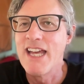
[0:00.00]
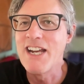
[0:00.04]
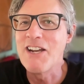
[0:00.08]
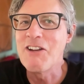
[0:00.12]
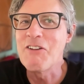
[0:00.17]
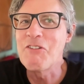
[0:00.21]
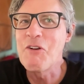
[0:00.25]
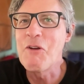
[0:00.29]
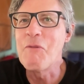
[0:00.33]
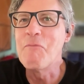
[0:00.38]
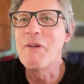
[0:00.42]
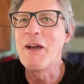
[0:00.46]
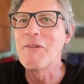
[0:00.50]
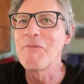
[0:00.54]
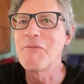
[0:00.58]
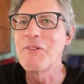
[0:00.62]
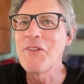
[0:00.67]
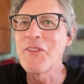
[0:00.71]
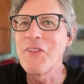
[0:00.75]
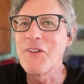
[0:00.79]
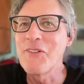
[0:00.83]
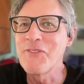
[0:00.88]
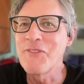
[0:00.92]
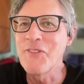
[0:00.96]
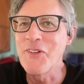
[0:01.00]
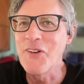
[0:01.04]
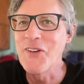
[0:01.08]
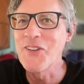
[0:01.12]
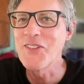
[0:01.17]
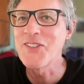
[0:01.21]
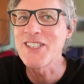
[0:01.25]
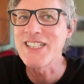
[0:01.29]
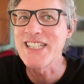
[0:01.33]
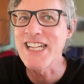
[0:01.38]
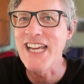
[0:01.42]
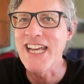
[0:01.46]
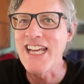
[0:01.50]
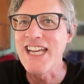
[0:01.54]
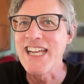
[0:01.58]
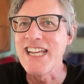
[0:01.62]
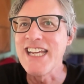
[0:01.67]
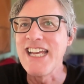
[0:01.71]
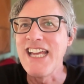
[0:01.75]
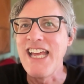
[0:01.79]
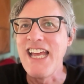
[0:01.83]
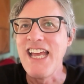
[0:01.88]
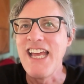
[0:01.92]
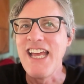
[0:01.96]
remember the first day,
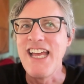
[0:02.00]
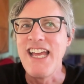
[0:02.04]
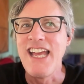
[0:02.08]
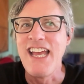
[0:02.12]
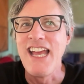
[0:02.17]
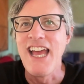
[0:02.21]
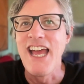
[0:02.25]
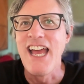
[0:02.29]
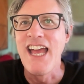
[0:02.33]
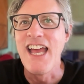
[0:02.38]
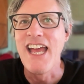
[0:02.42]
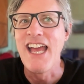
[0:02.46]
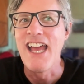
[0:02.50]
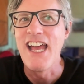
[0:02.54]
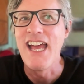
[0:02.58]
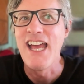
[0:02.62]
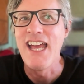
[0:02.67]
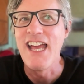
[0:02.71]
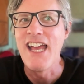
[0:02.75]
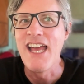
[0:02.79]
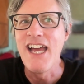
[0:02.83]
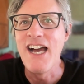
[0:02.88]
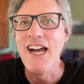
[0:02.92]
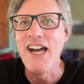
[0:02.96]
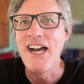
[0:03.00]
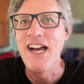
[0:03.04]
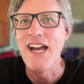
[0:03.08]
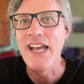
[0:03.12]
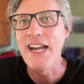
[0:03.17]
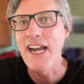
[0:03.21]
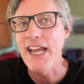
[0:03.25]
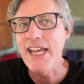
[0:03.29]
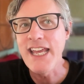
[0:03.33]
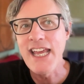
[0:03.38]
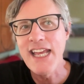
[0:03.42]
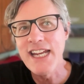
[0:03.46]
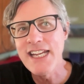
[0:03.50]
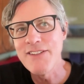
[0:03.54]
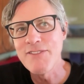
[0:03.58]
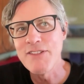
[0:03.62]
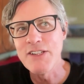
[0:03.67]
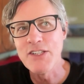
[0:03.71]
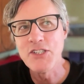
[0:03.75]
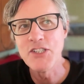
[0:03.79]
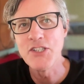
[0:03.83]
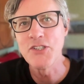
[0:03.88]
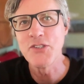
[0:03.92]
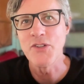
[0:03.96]
and I can't even
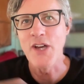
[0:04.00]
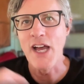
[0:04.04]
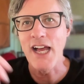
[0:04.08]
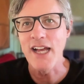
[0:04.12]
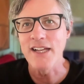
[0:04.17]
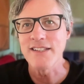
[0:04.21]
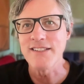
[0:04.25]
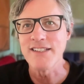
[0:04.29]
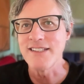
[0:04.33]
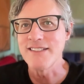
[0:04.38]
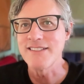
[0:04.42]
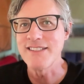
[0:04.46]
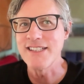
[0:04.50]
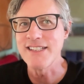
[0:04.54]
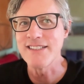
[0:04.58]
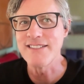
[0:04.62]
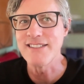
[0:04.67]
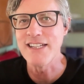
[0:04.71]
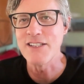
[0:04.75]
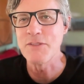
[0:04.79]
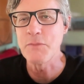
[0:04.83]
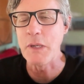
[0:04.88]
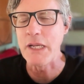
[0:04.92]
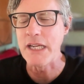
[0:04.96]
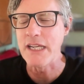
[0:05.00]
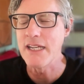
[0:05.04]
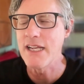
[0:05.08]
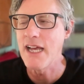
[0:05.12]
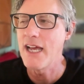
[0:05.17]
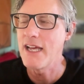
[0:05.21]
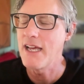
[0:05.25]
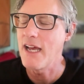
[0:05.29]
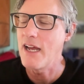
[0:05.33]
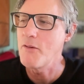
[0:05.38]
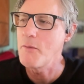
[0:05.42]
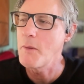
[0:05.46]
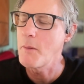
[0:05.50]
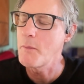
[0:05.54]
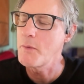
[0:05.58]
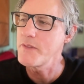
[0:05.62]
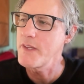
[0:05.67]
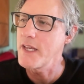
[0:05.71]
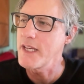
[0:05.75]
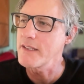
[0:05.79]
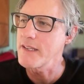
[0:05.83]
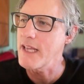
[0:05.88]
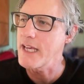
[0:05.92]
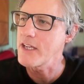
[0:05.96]
do accents these days, but I remember
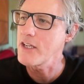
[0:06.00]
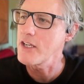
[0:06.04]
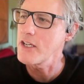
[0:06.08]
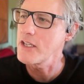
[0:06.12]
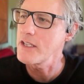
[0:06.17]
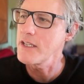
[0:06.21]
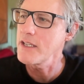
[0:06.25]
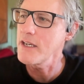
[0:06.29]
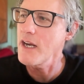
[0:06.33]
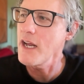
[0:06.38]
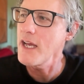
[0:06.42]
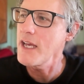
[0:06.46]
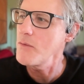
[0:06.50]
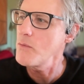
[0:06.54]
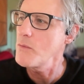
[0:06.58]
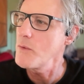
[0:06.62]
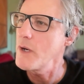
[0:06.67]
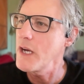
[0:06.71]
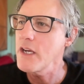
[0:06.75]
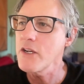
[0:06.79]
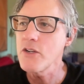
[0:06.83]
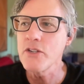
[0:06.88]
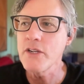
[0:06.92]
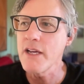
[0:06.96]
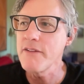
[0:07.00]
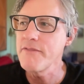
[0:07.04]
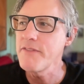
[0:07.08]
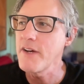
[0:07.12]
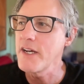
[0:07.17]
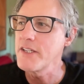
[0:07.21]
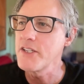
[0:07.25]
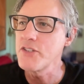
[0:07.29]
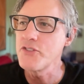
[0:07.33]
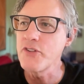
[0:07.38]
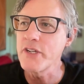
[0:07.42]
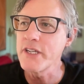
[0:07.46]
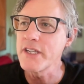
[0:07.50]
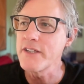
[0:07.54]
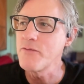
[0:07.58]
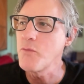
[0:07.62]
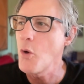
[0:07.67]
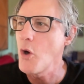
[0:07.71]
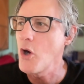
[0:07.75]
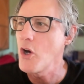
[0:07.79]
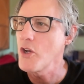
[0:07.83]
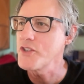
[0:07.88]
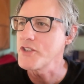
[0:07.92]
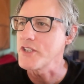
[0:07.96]
saying, like, where could I find a drink of
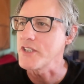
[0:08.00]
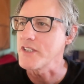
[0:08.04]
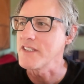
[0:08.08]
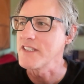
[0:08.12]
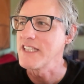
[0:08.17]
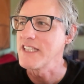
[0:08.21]
water?